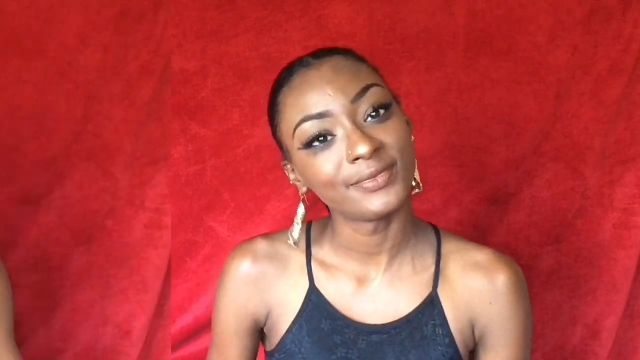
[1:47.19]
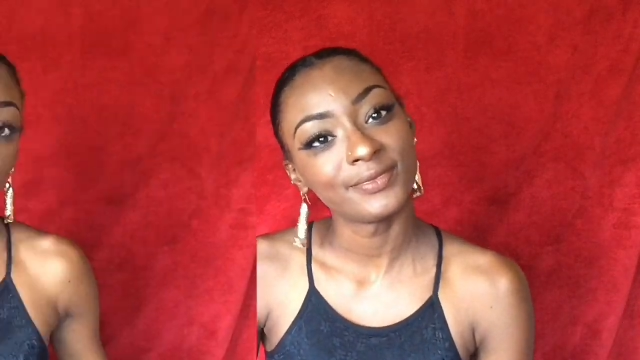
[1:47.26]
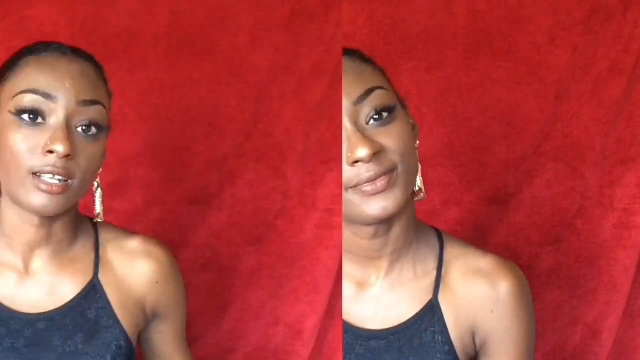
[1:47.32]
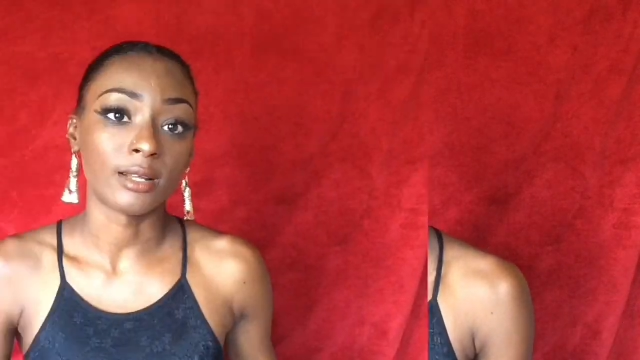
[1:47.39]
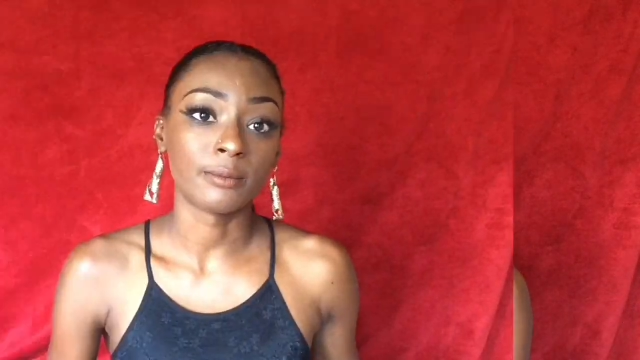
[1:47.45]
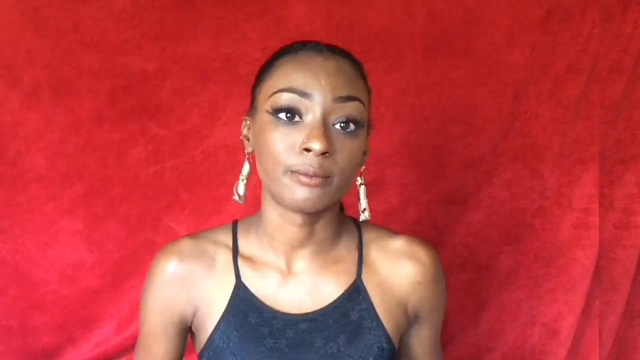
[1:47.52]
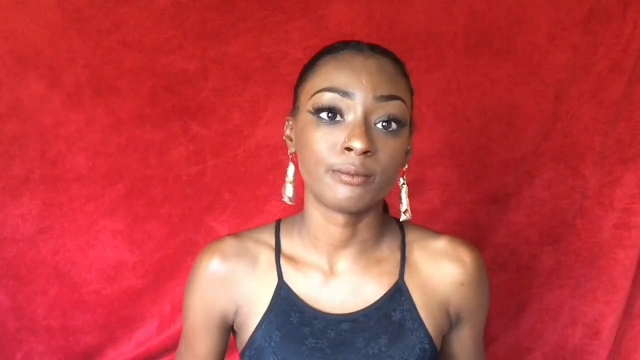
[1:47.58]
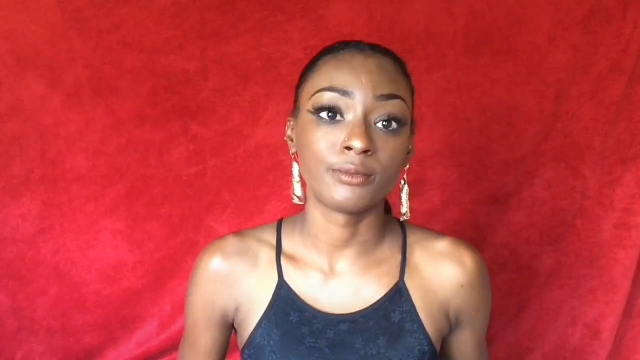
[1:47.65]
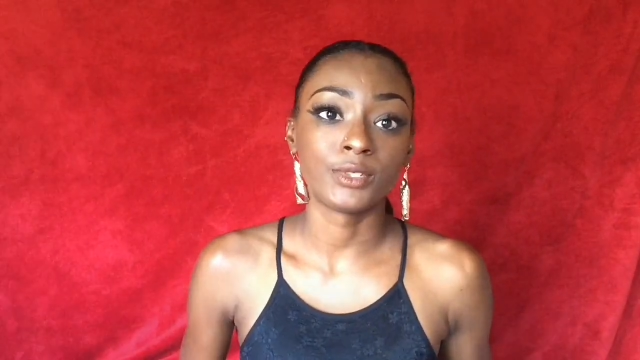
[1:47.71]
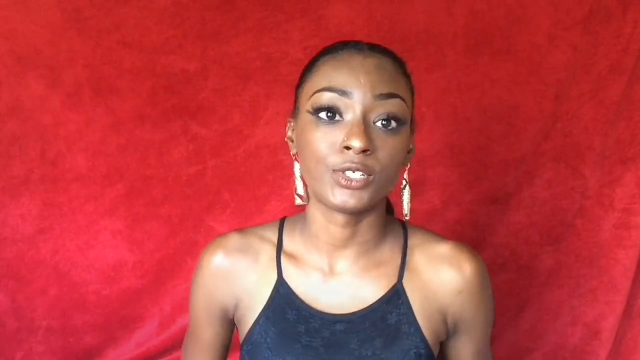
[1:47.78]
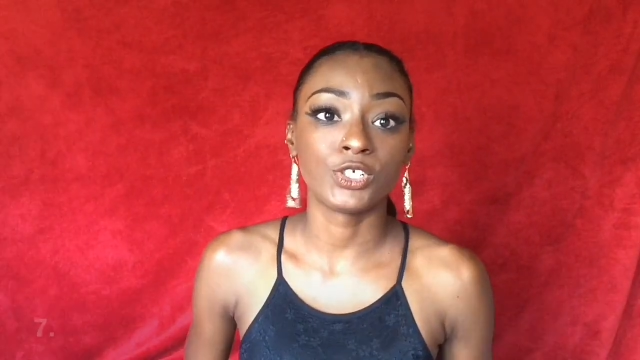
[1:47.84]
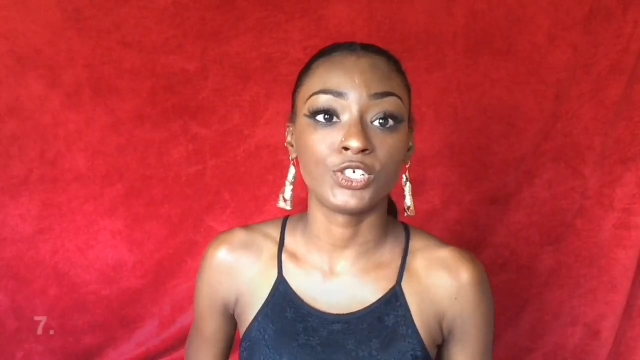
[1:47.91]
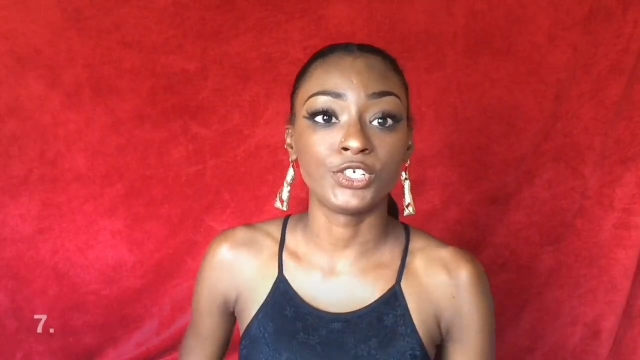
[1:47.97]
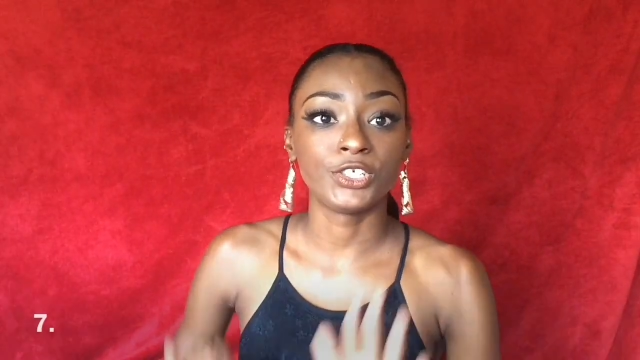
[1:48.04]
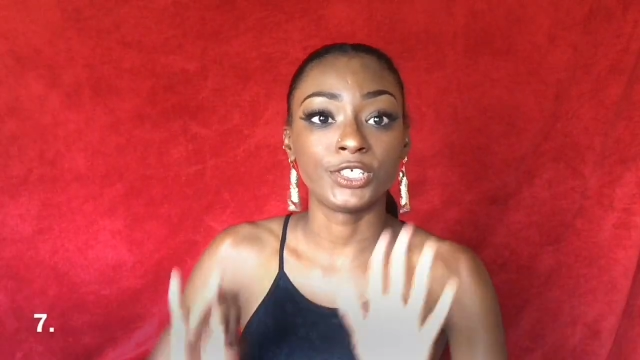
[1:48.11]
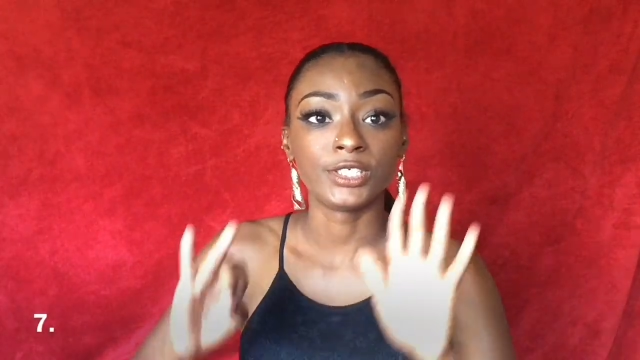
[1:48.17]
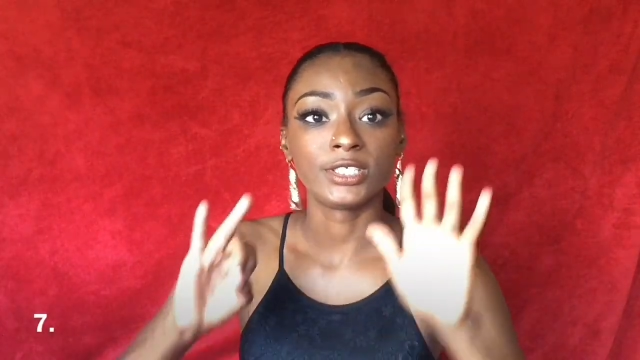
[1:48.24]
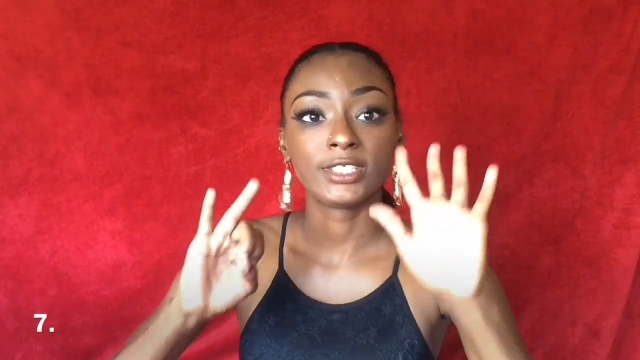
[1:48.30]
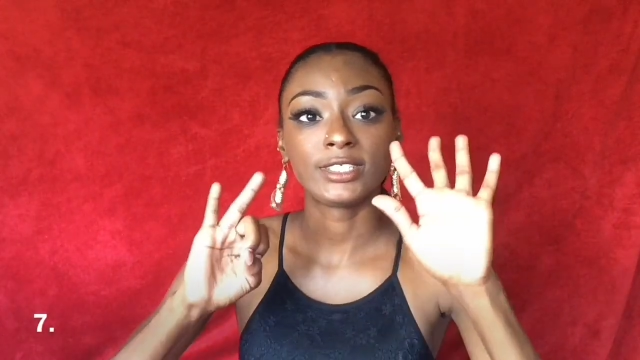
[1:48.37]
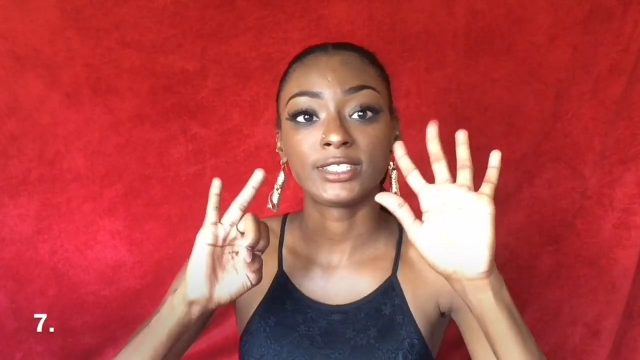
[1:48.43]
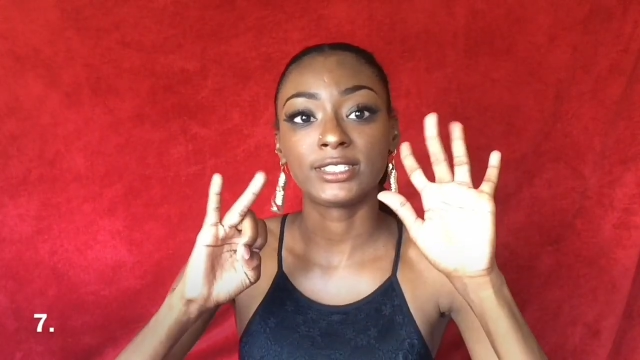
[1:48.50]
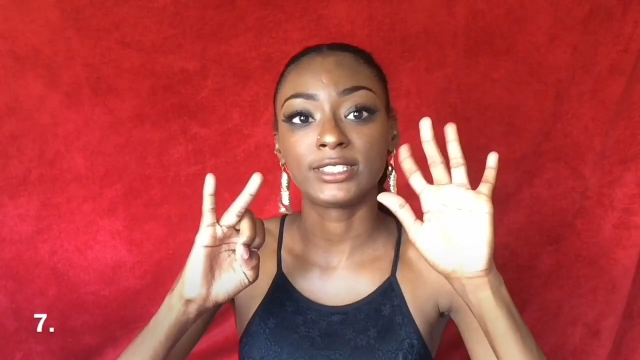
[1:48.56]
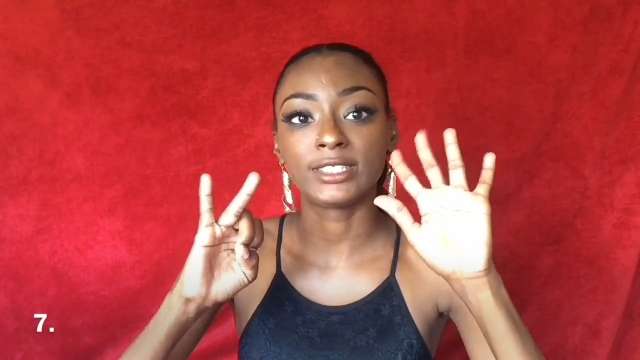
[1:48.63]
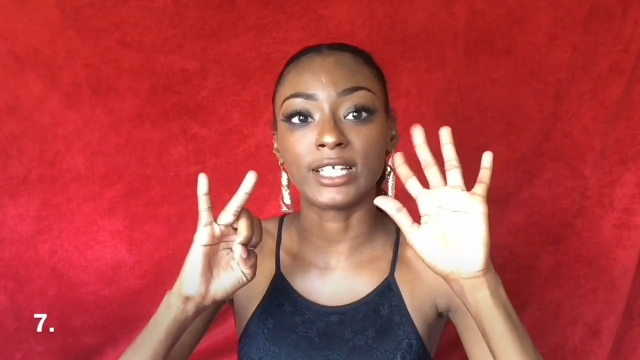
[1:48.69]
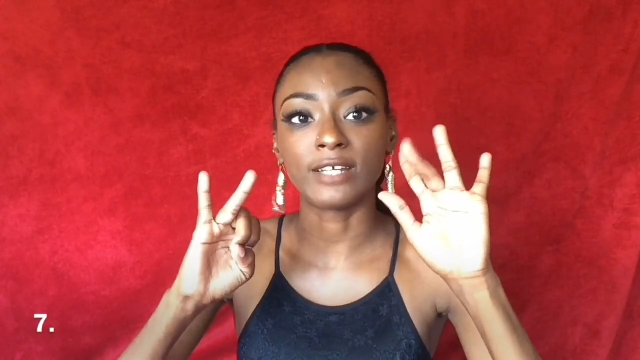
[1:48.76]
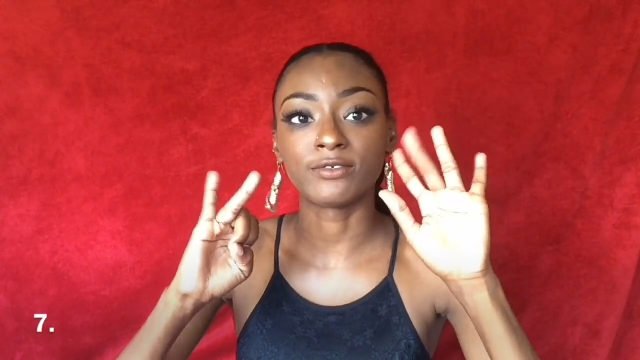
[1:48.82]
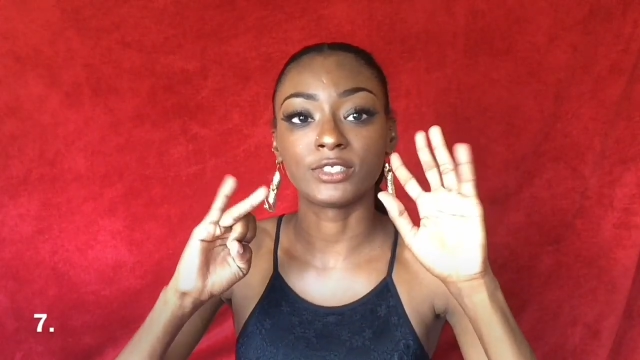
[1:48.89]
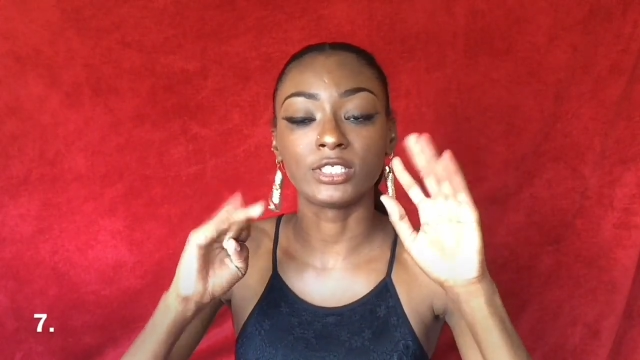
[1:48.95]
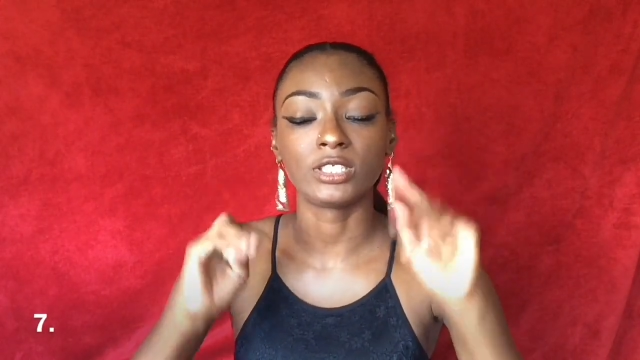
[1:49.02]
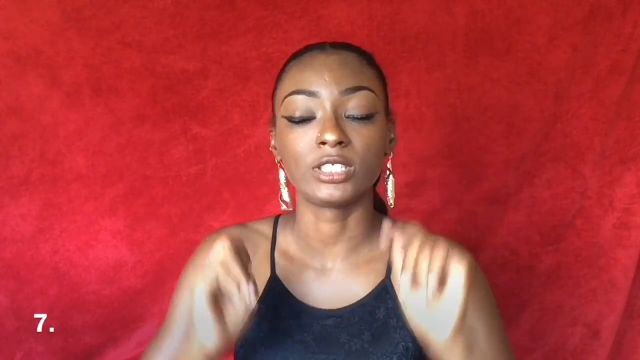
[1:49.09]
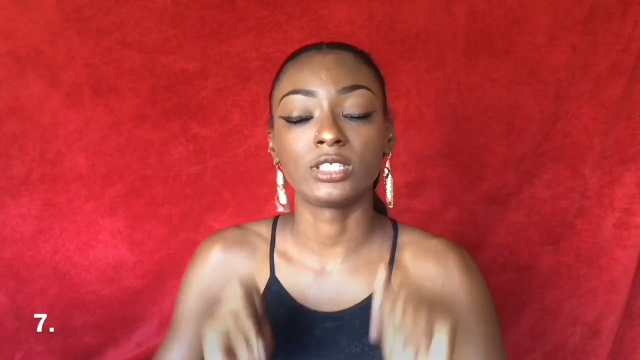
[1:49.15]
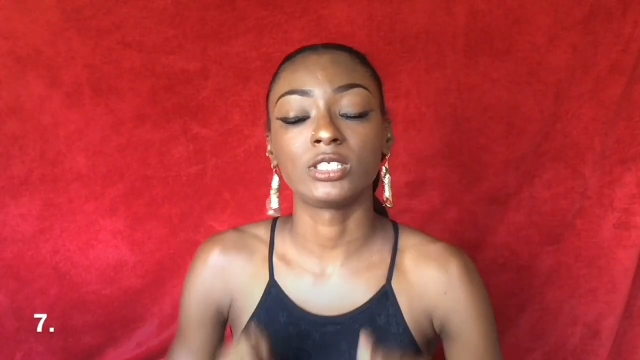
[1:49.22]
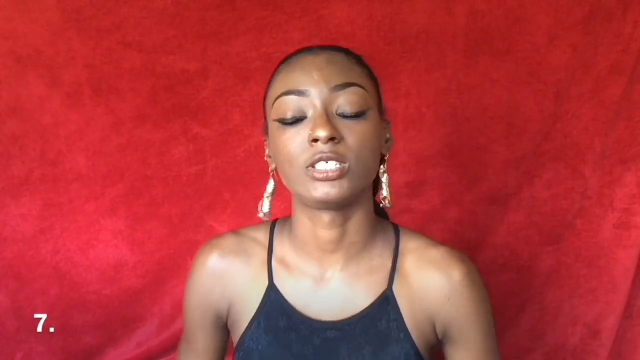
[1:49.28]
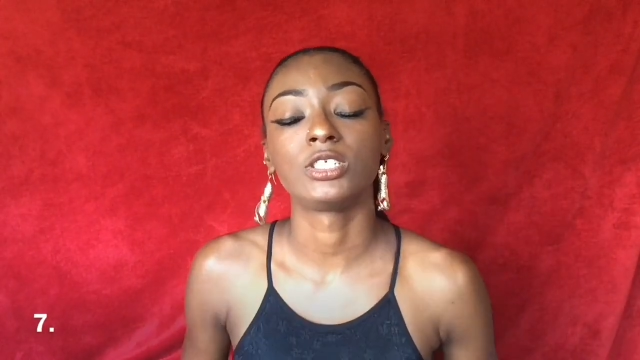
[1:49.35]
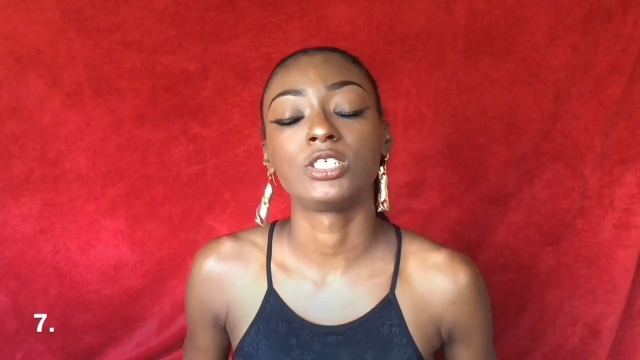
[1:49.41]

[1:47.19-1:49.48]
Number 7.